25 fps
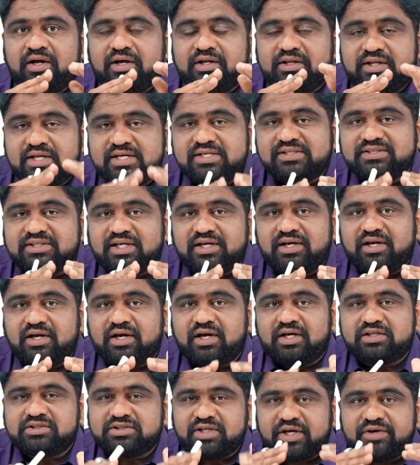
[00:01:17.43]
These
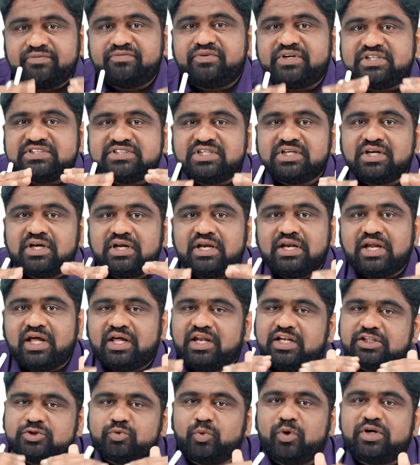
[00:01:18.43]
areas, every single
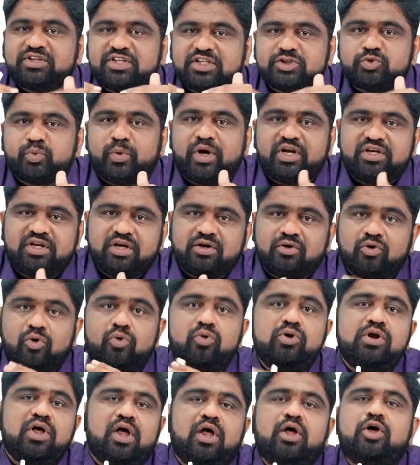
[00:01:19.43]
line is worth its weight in
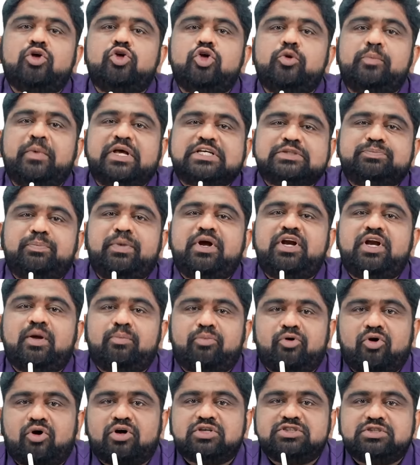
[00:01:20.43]
gold. You may spend
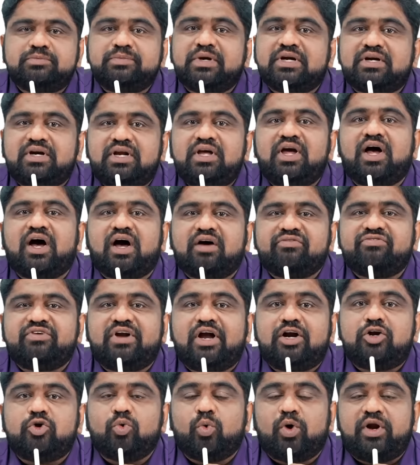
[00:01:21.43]
approximately half
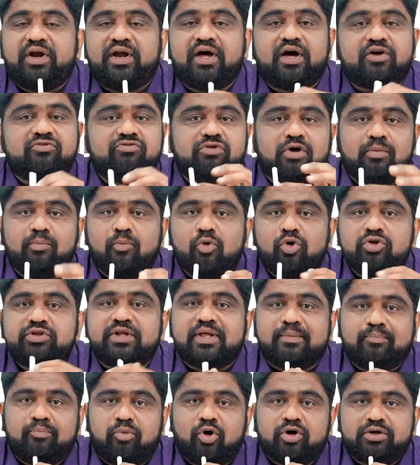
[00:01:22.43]
an hour to 1 hour for both
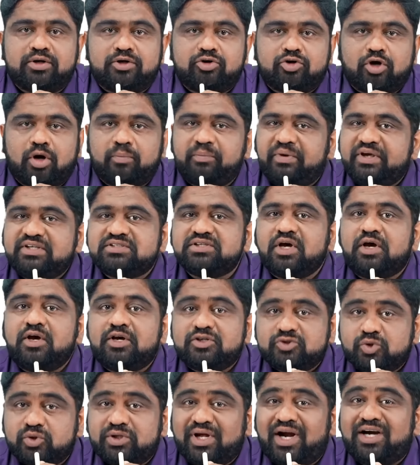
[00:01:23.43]
the important topics
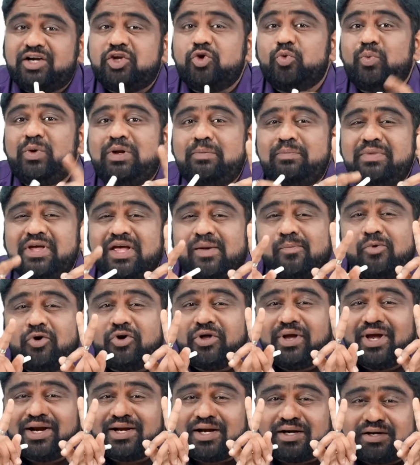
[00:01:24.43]
so that you will be able
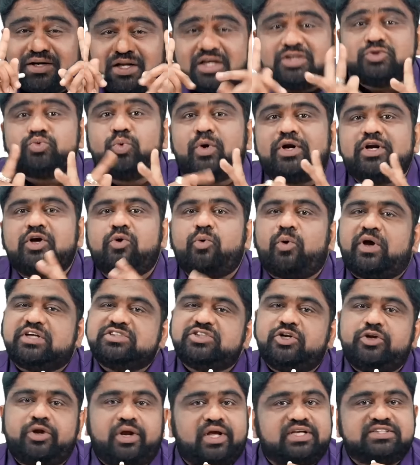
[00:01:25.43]
to get at least one
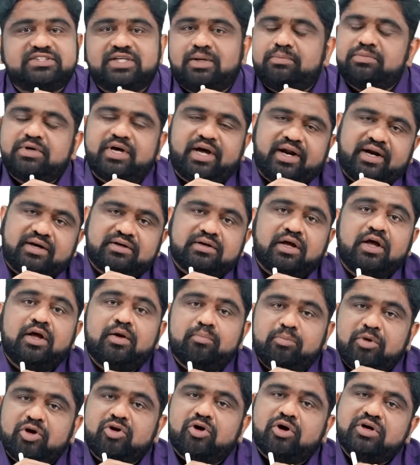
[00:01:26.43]
question in your exam correct,
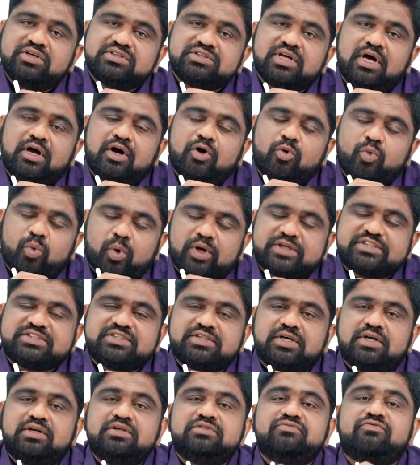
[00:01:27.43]
because
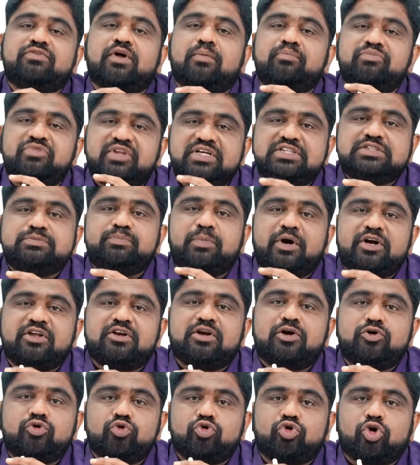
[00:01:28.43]
questions from this
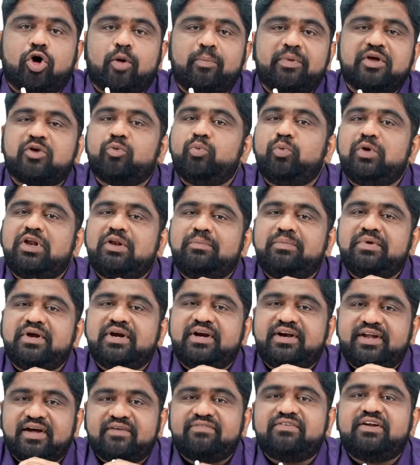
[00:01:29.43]
particular two topic will
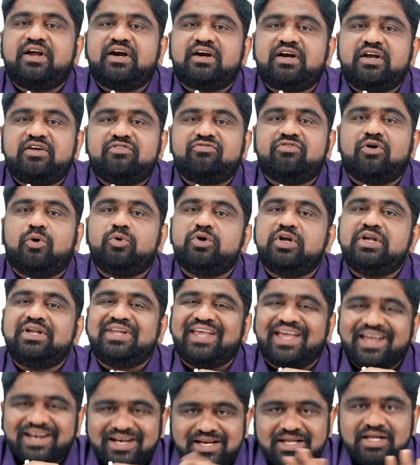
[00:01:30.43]
be definitely found in
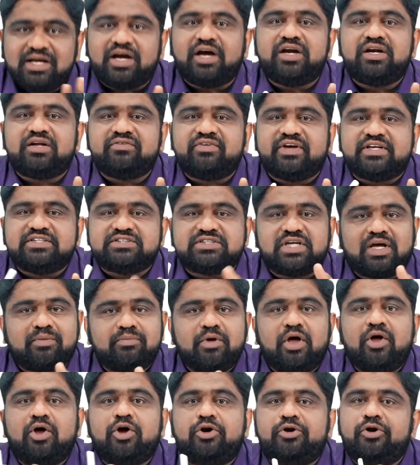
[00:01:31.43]
any kind of
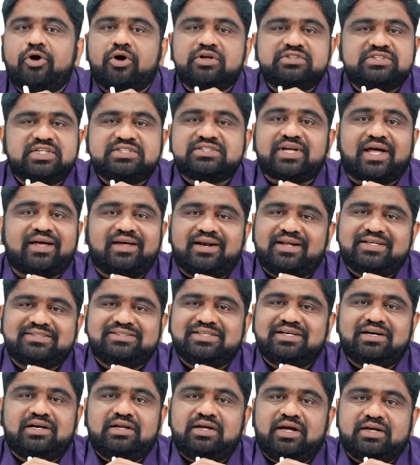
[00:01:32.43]
exam, not just
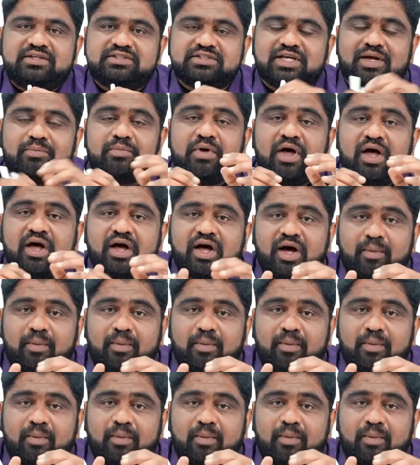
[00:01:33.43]
INICET exam.